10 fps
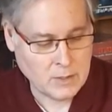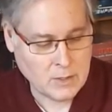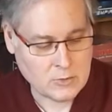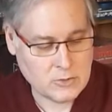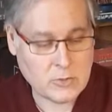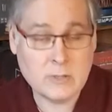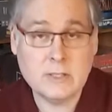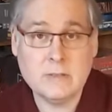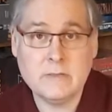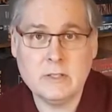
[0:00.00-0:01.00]

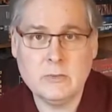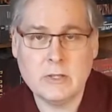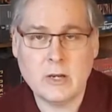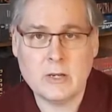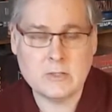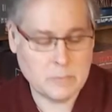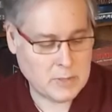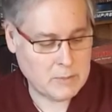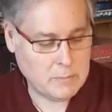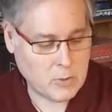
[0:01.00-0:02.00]
Alternatively, you can also
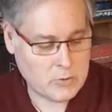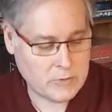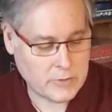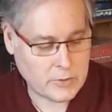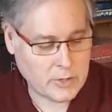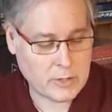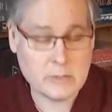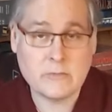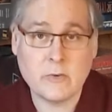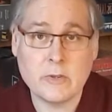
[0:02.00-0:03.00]
play both of your
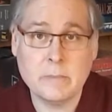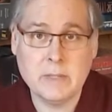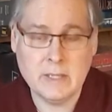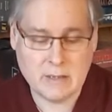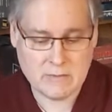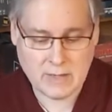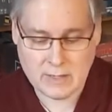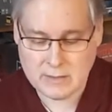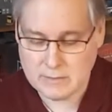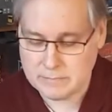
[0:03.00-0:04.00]
cards for the B
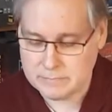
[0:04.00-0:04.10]
effect.